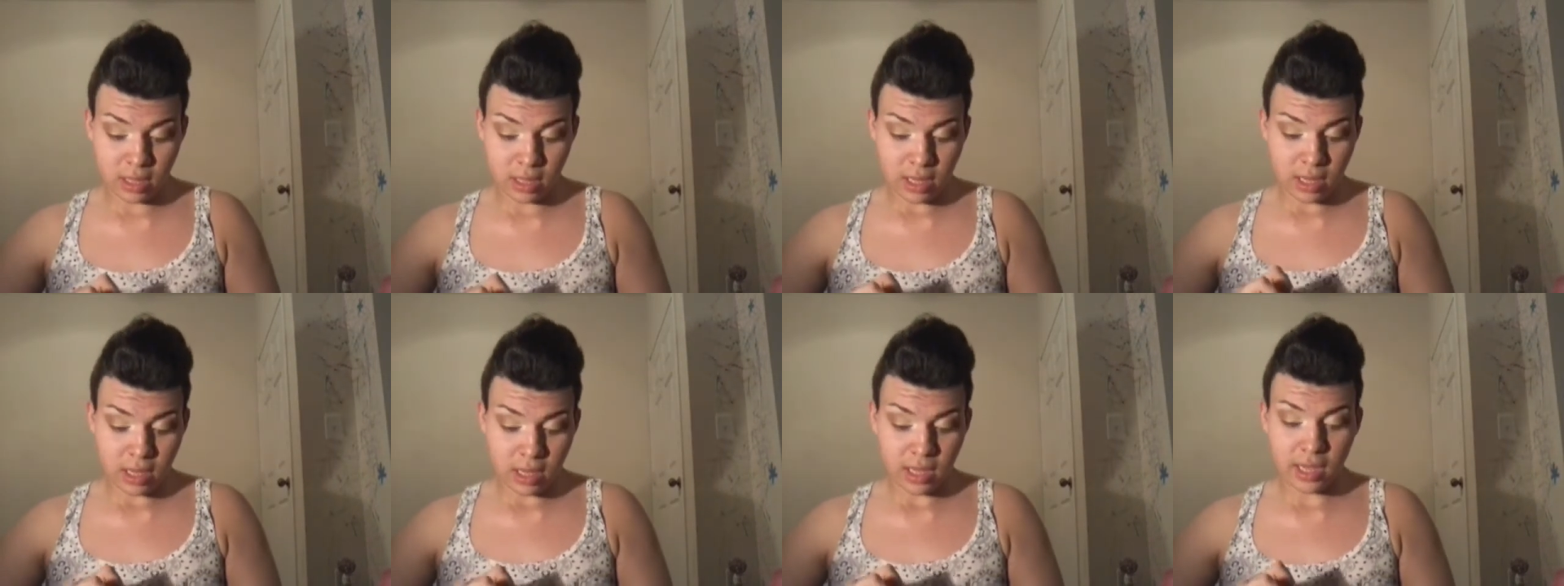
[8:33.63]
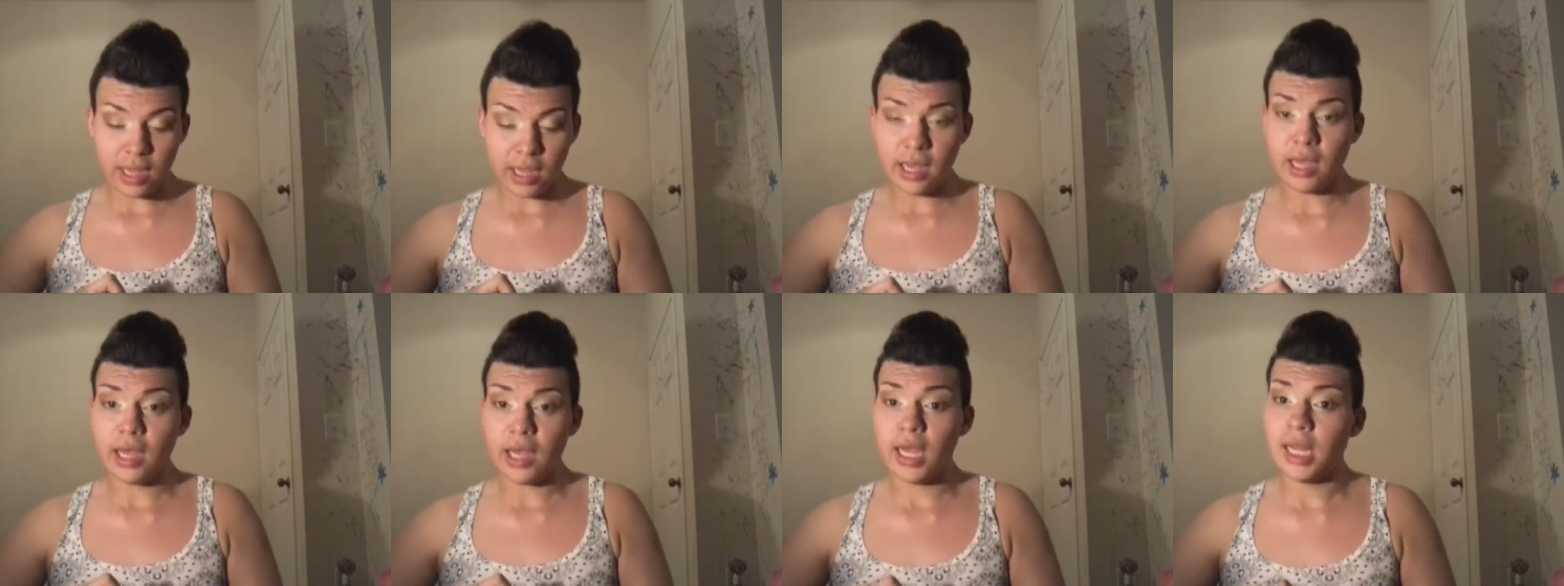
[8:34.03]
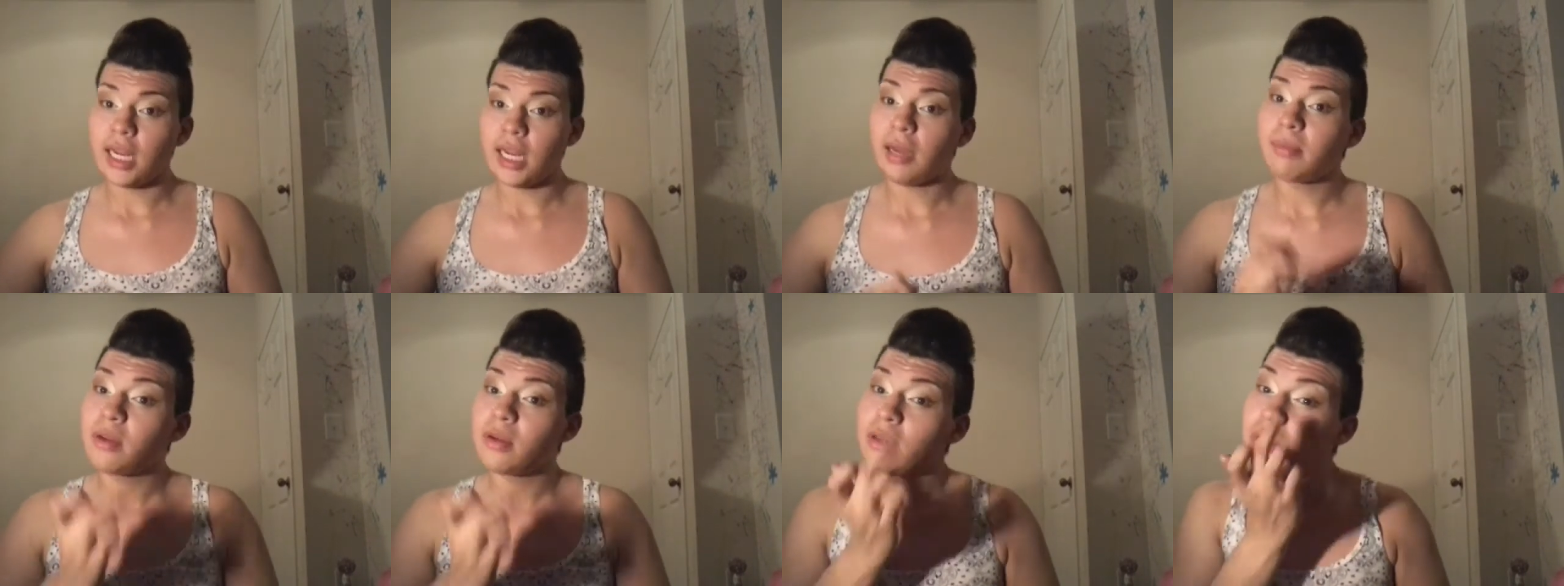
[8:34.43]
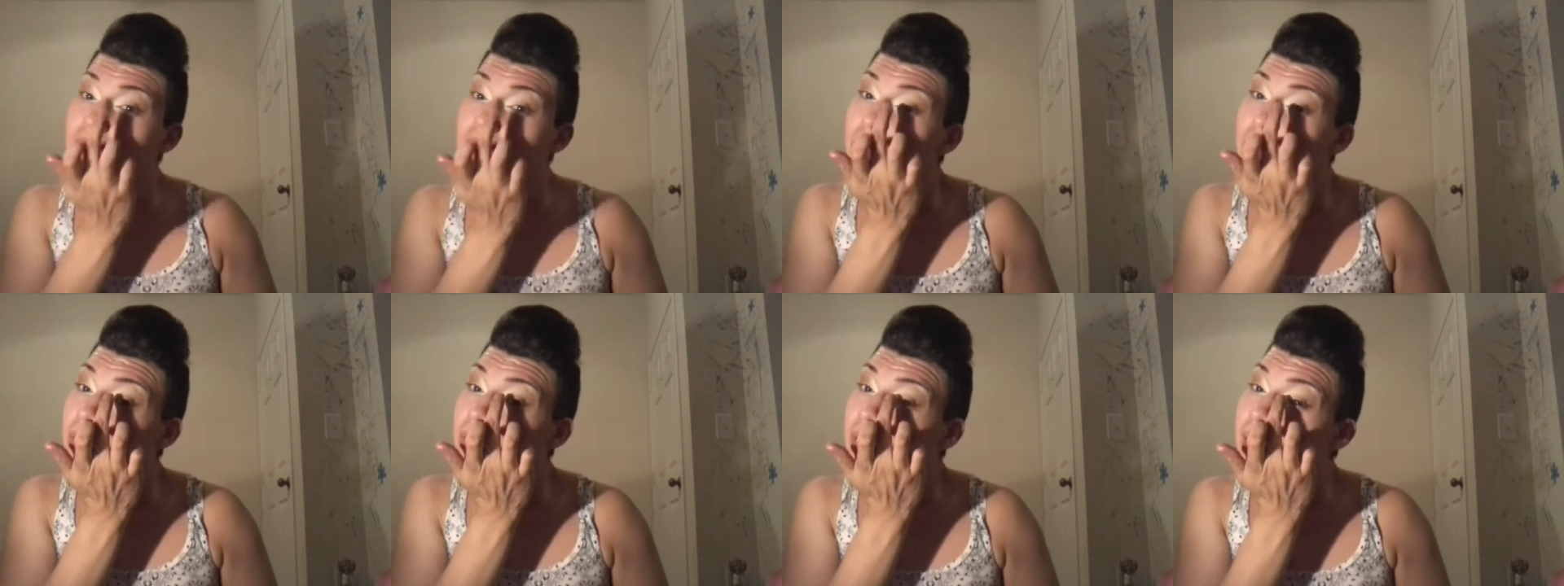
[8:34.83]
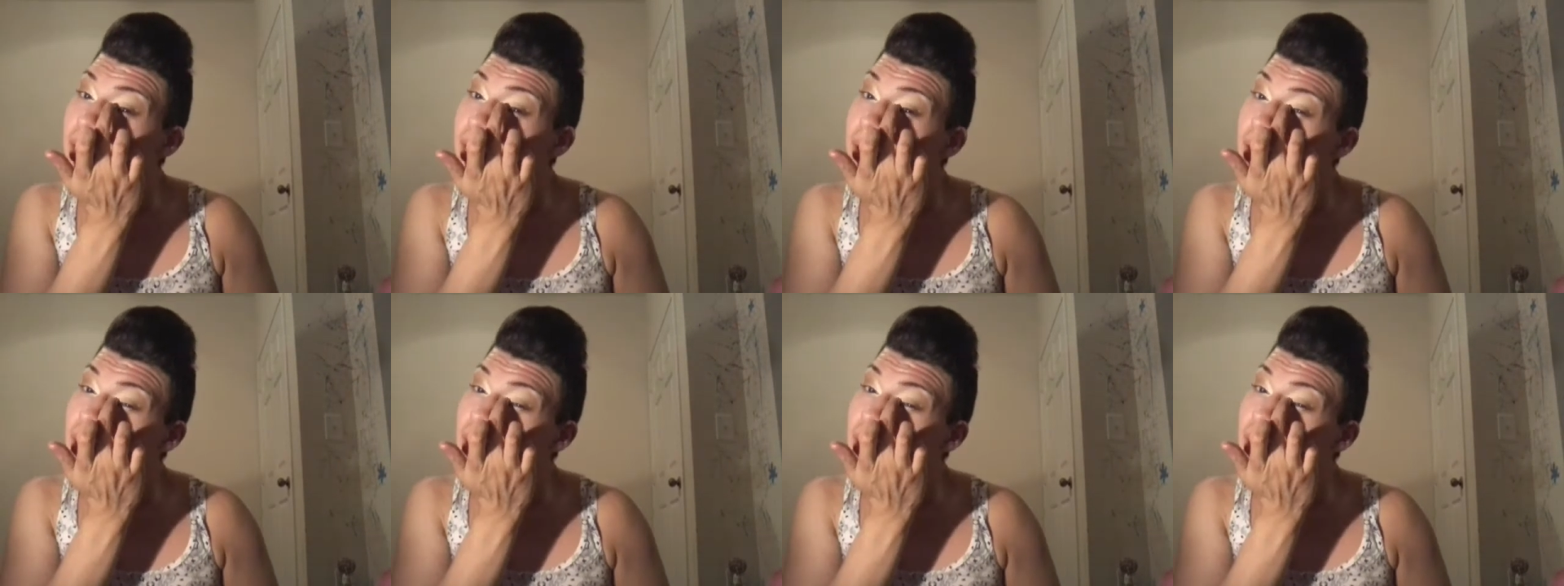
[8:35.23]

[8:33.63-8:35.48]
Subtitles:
and I'm going to do